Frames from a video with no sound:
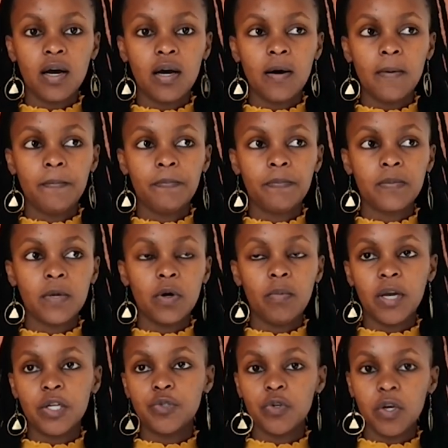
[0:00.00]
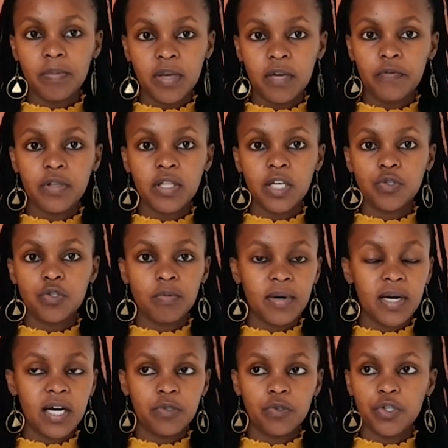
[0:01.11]
much do I pay for the extra
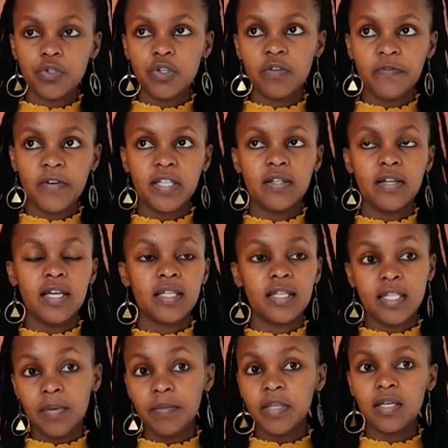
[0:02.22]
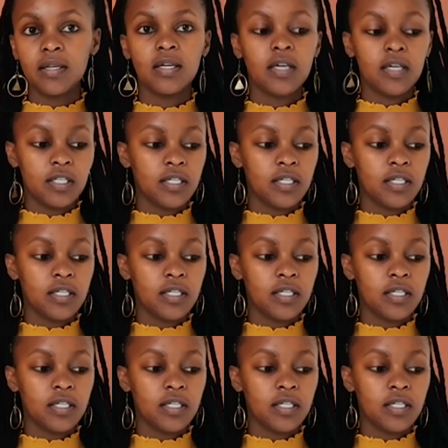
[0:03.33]
bags? What do you advise? They're like, the same thing.